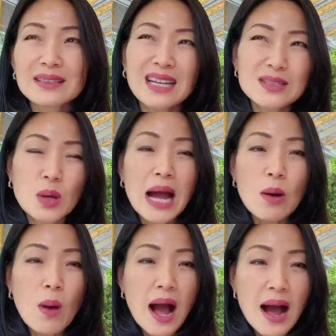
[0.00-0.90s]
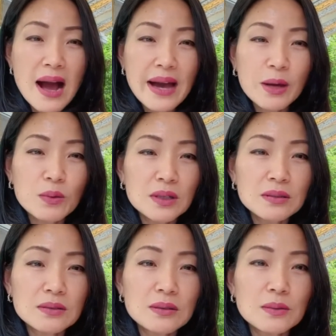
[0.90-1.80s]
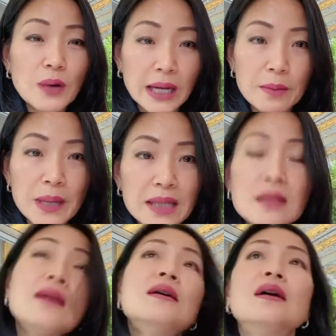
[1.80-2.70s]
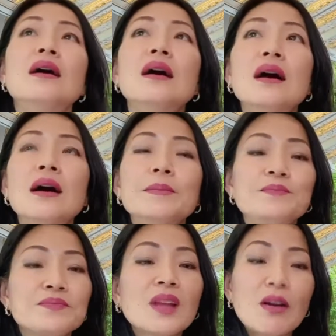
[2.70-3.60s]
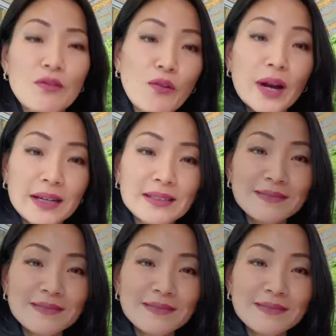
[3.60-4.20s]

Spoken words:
That's how I will recommend for it.